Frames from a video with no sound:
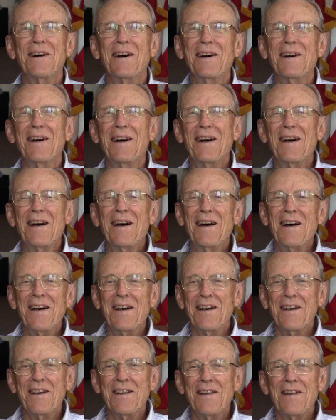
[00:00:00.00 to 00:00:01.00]
but
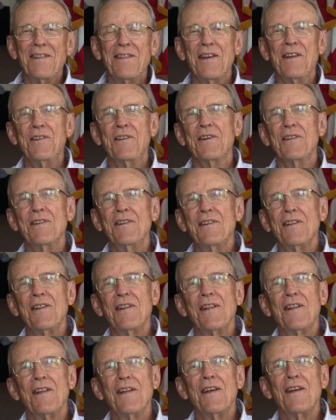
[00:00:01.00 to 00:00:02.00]
I guess you, did, you were
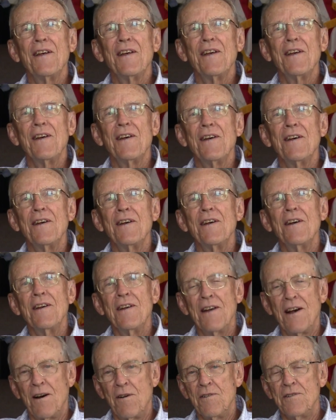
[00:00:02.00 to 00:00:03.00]
only there for a couple of days.
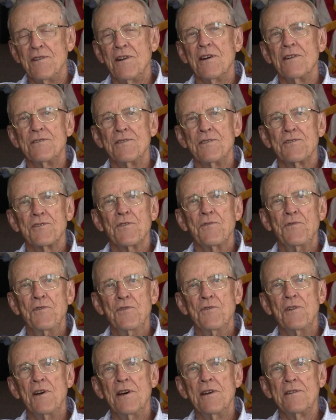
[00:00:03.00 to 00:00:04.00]
oh yeah, just a
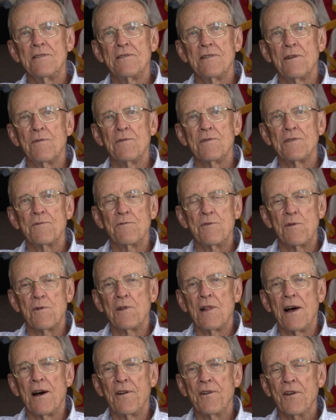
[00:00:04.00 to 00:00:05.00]
few days. I was. We were
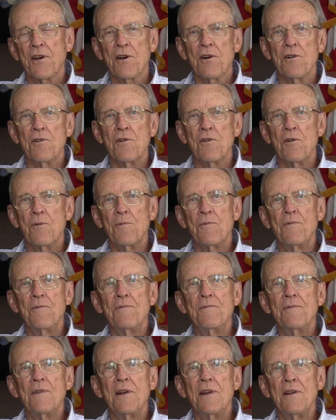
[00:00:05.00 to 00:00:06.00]
allowed to go home
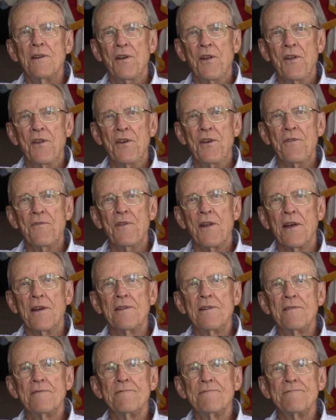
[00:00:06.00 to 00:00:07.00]
in the evening.
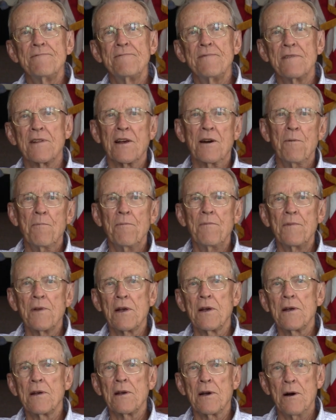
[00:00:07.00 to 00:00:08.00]
You come, just showed
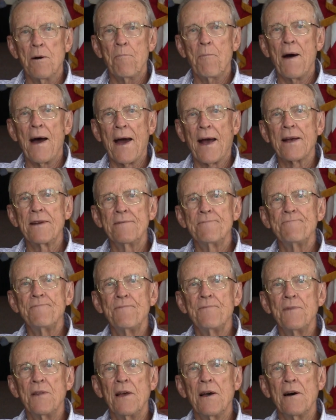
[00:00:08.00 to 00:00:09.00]
up. Come to, back. To
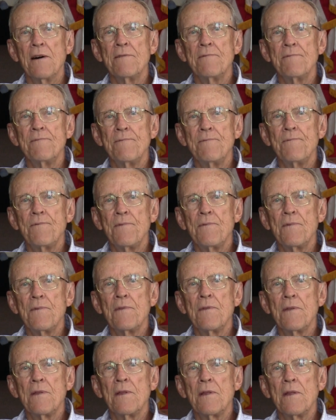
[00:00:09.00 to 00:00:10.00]
yeah. Do
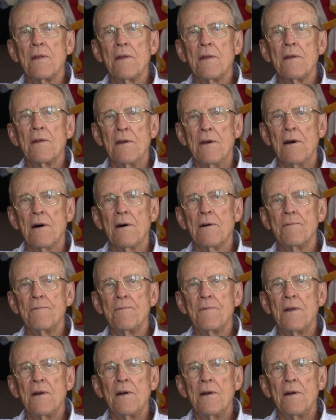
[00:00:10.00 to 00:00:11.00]
paperwork. Yeah.
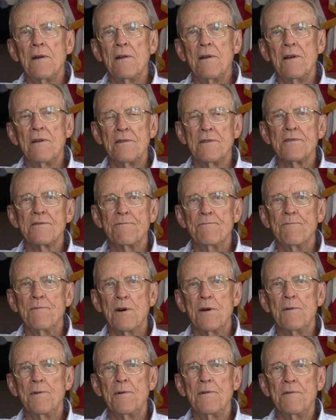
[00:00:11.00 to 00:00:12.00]
They're just
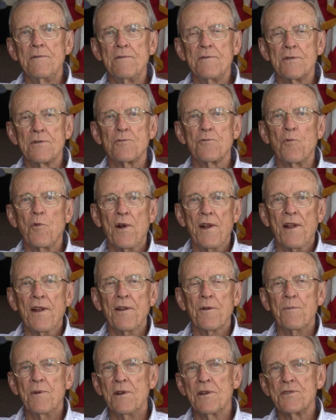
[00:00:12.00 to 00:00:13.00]
maybe just waiting
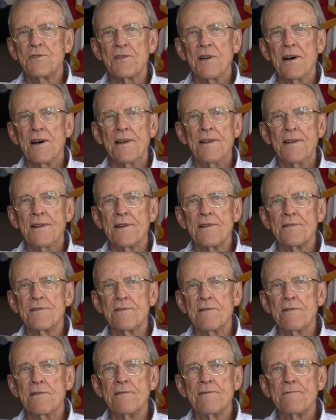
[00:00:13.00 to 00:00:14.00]
to be assigned. That's
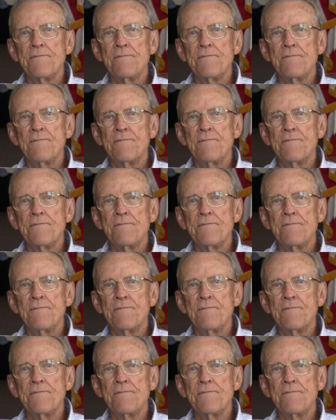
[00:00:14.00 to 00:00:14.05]
all.